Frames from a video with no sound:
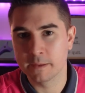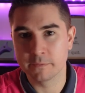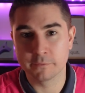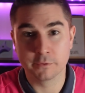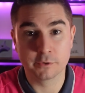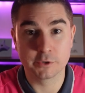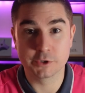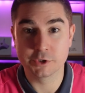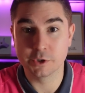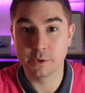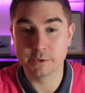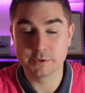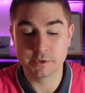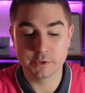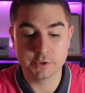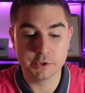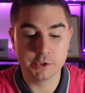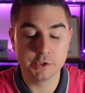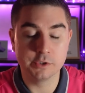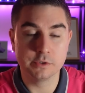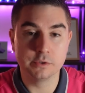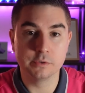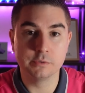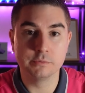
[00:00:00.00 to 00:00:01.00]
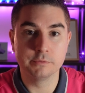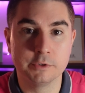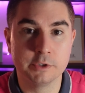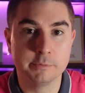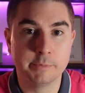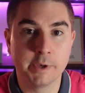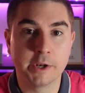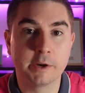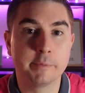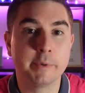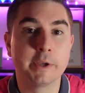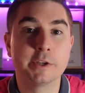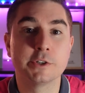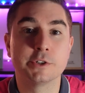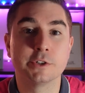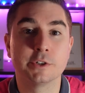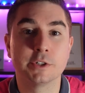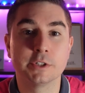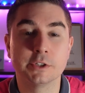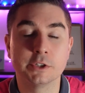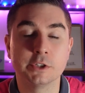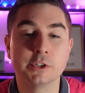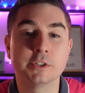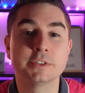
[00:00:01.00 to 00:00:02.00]
First showing's at two, you better make
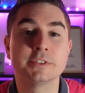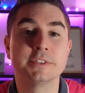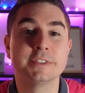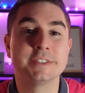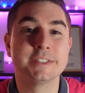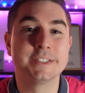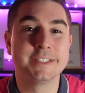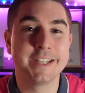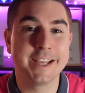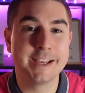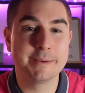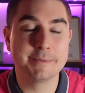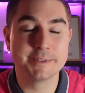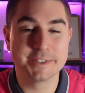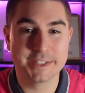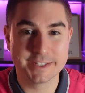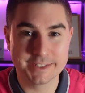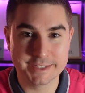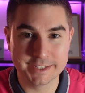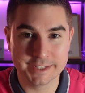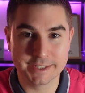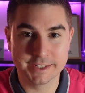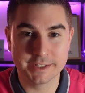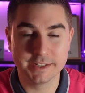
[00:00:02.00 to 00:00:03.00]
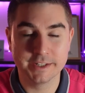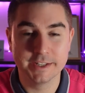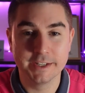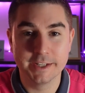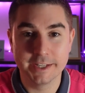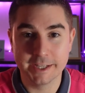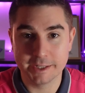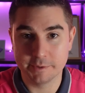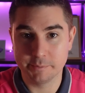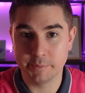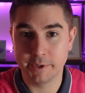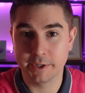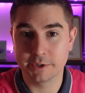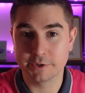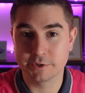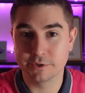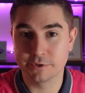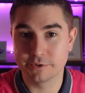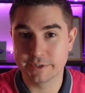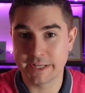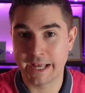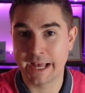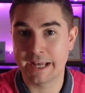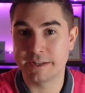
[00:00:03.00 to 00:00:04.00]
sure it looks the same as it did in
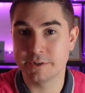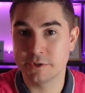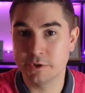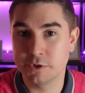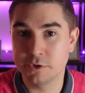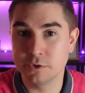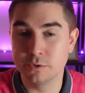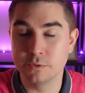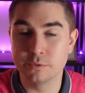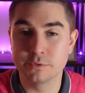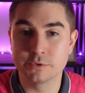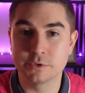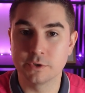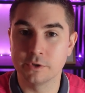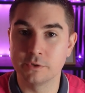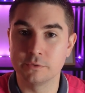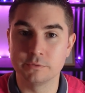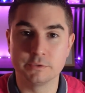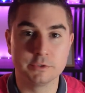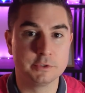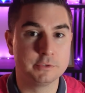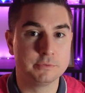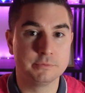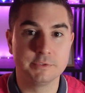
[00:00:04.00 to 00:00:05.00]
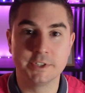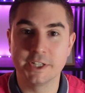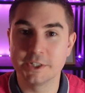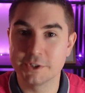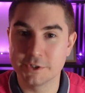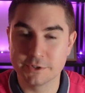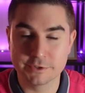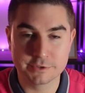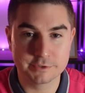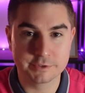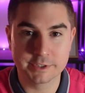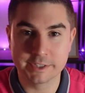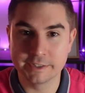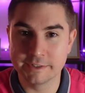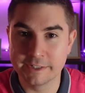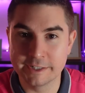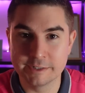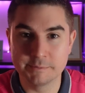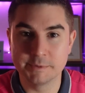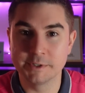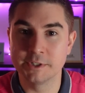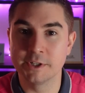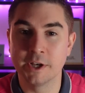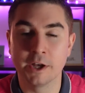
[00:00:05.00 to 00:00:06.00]
pictures at two. So dishes
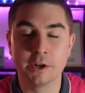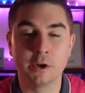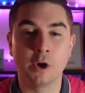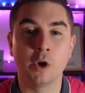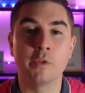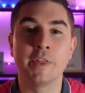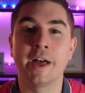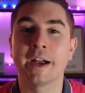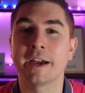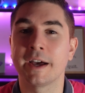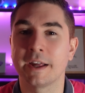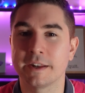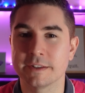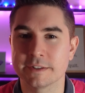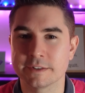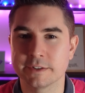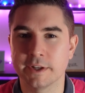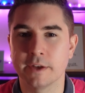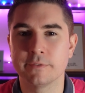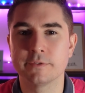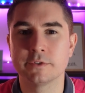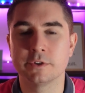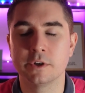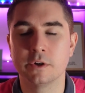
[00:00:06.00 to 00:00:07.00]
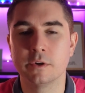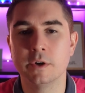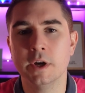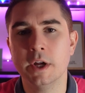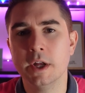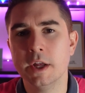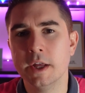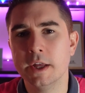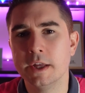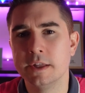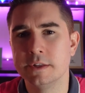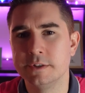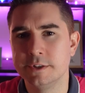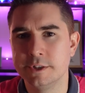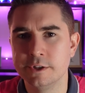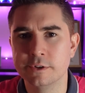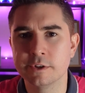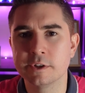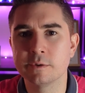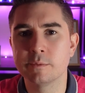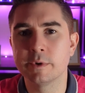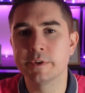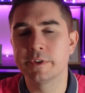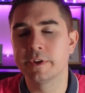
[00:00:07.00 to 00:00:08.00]
need to be done, all that kind of stuff. So
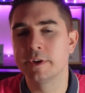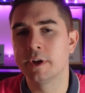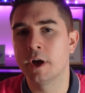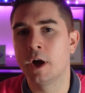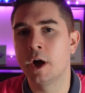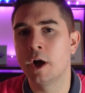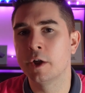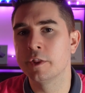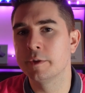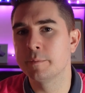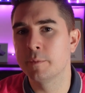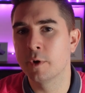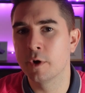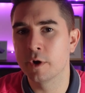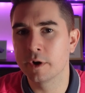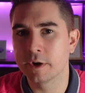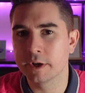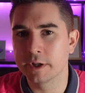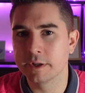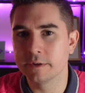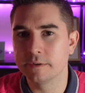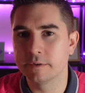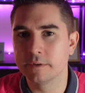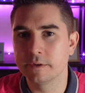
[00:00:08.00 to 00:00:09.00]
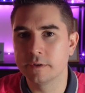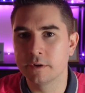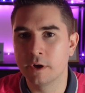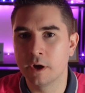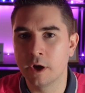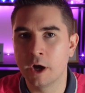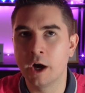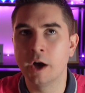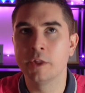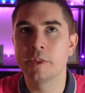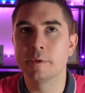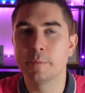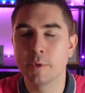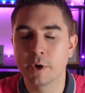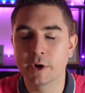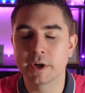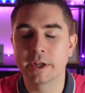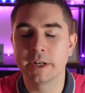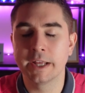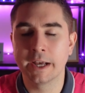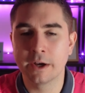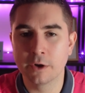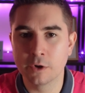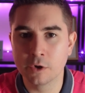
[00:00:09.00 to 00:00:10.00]
dealing with an on the market on the
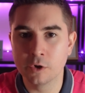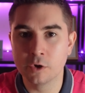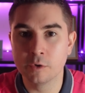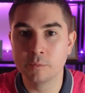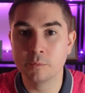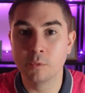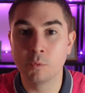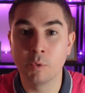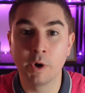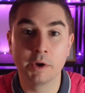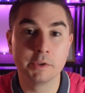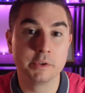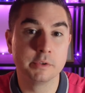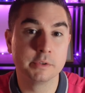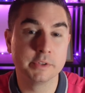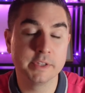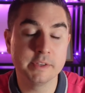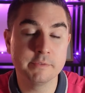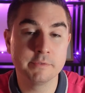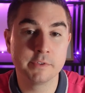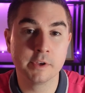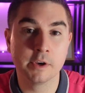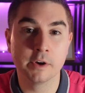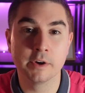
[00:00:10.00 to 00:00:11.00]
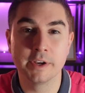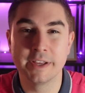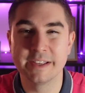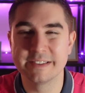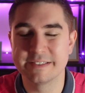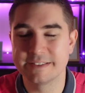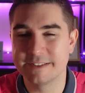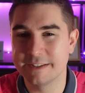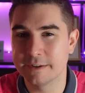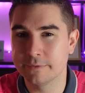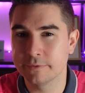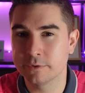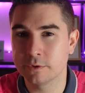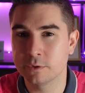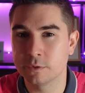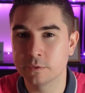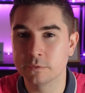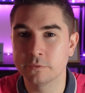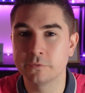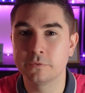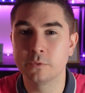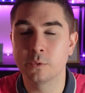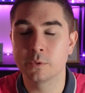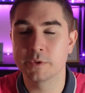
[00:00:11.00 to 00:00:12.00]
market home while you live there is
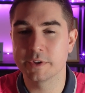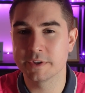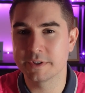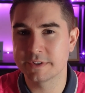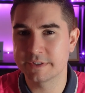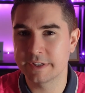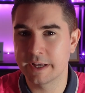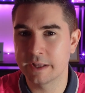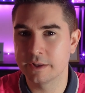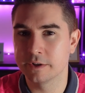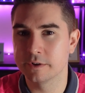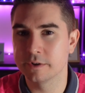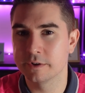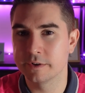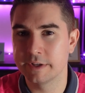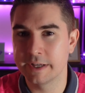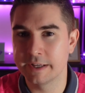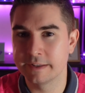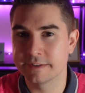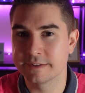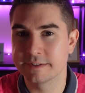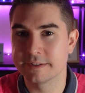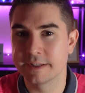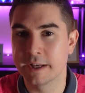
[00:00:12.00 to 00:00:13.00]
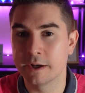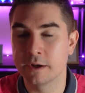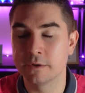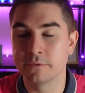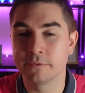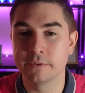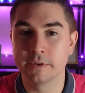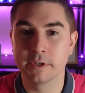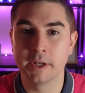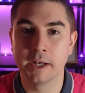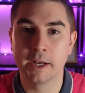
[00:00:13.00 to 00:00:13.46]
difficult for the seller itself.